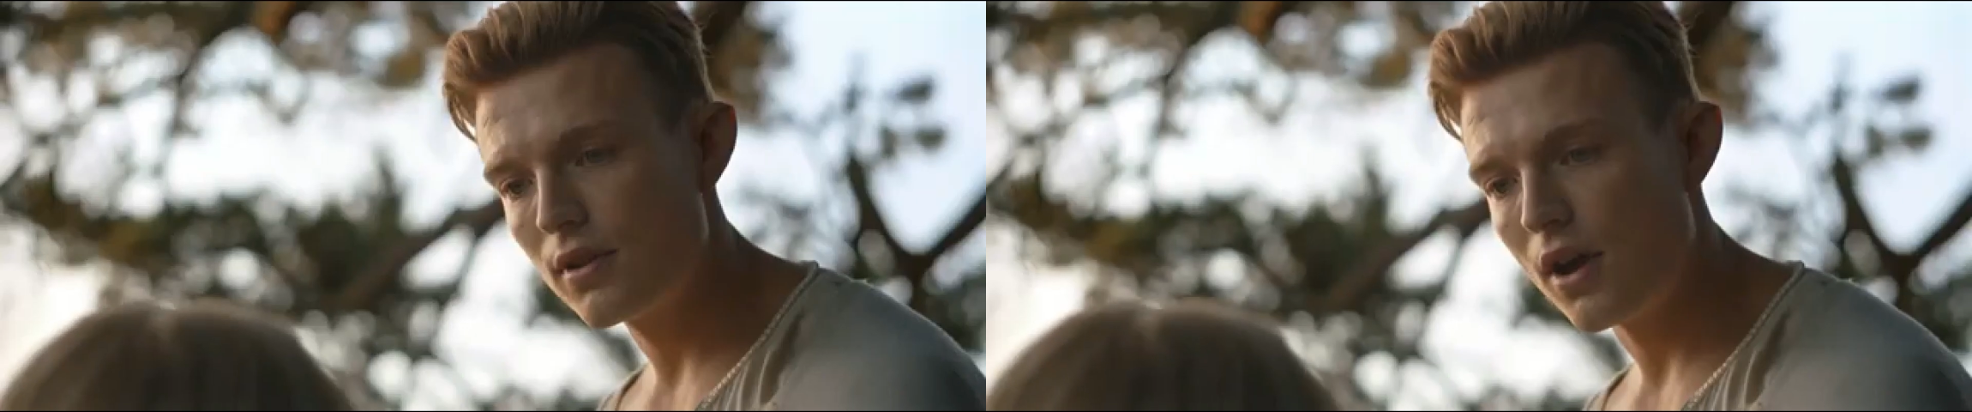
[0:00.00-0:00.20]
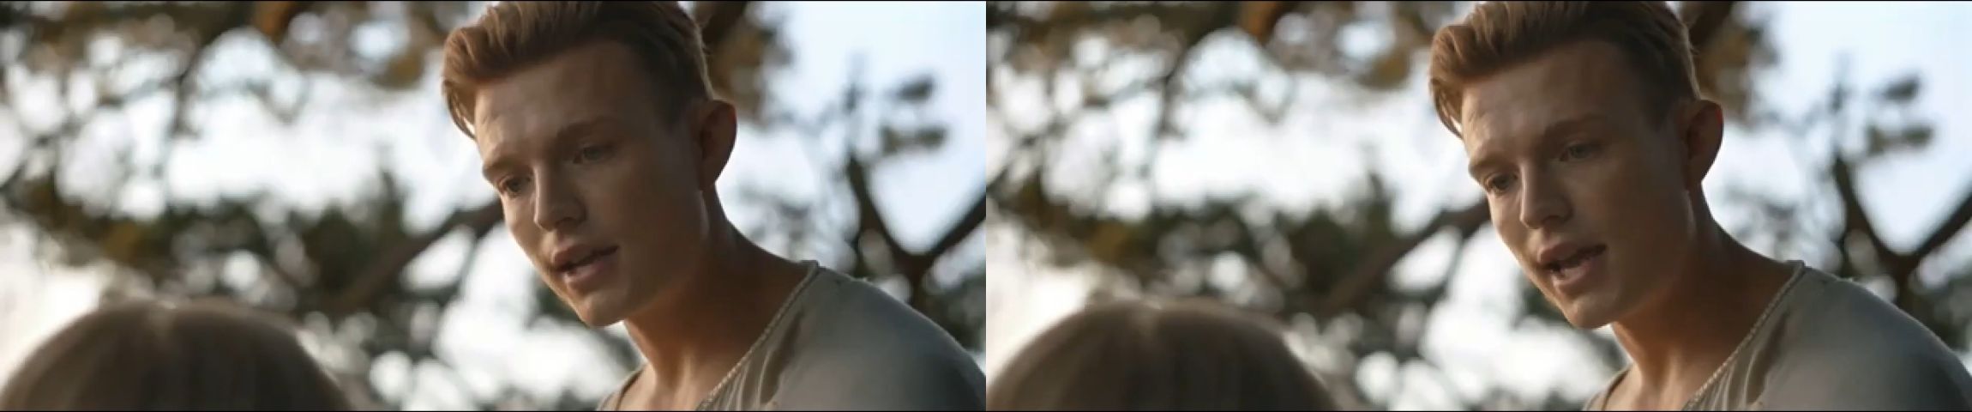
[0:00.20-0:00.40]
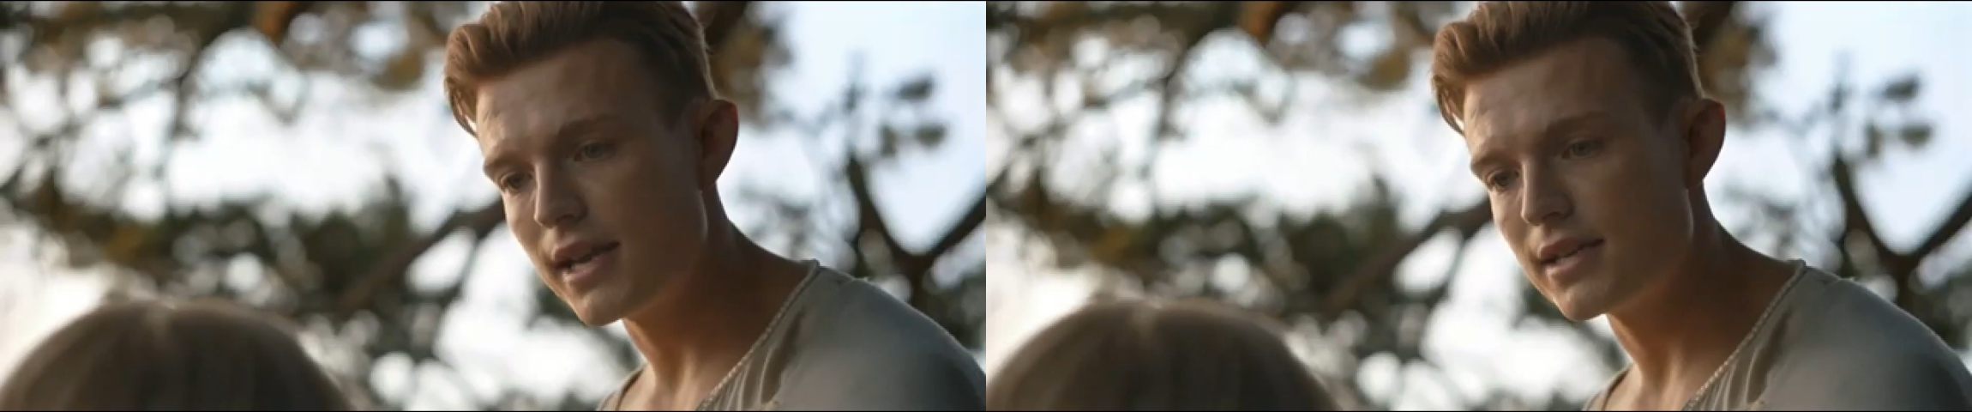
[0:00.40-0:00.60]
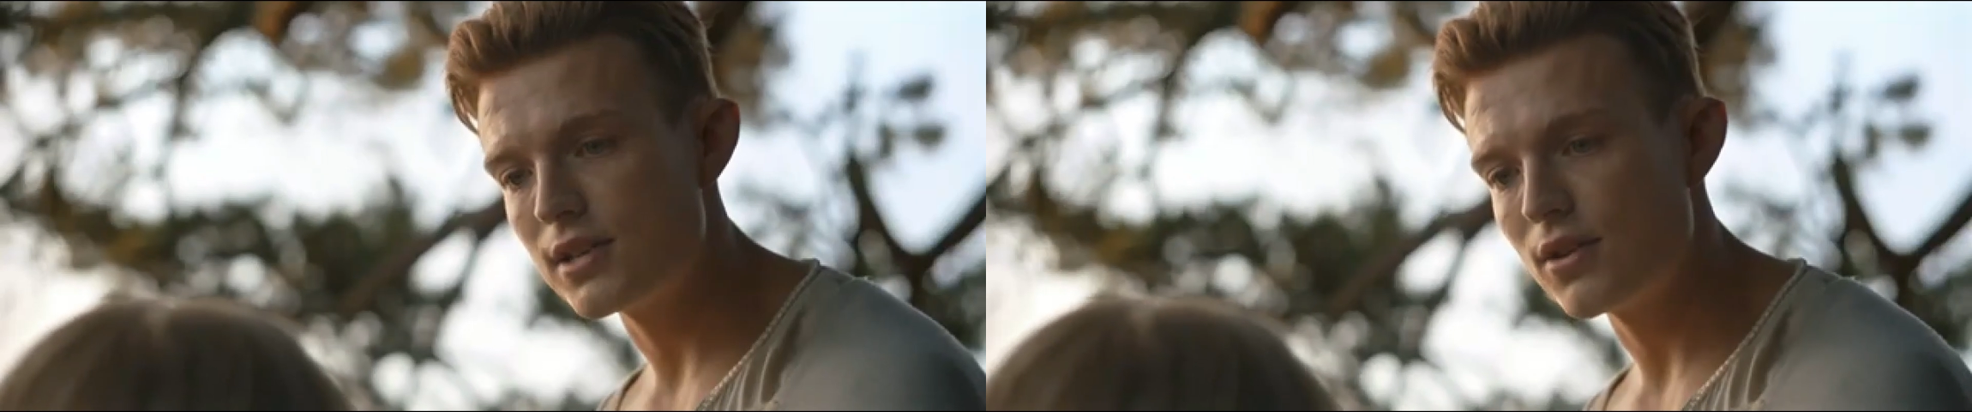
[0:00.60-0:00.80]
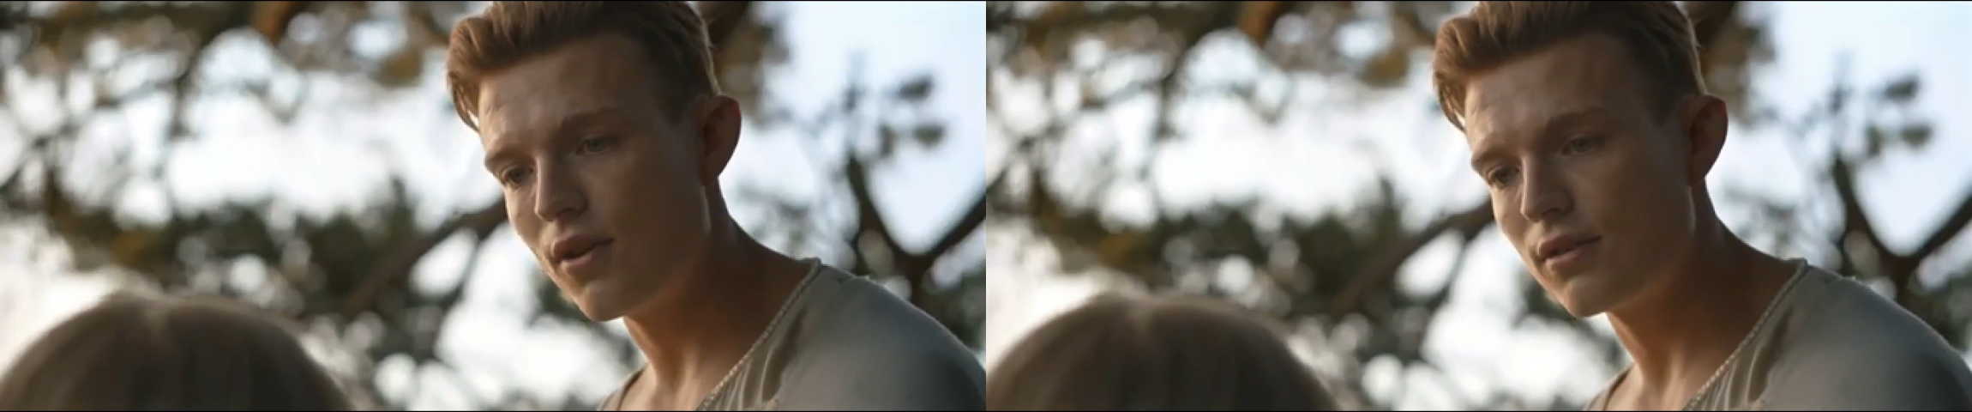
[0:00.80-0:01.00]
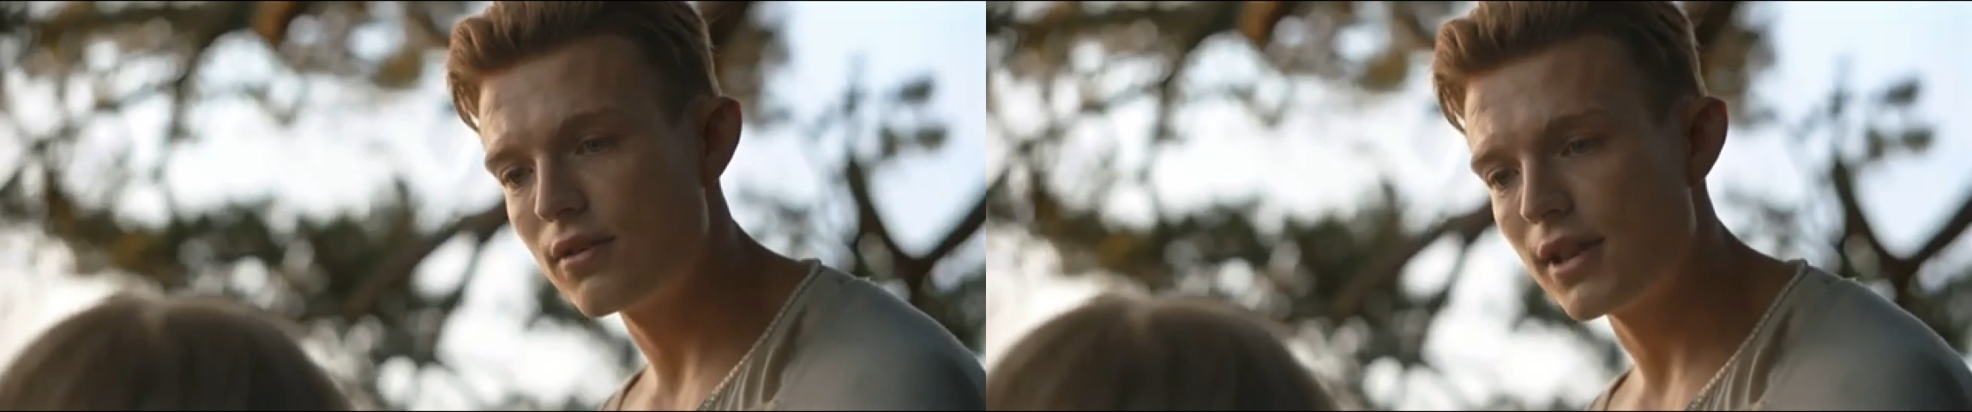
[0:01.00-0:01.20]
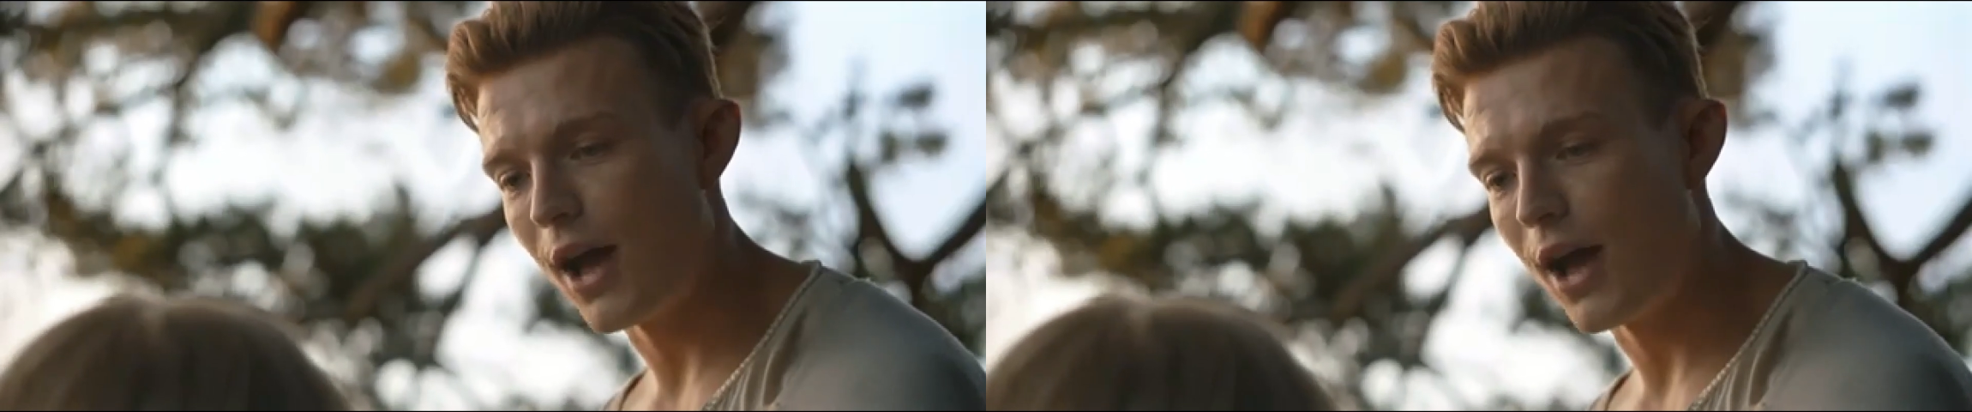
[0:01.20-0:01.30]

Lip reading: this point I refuse to give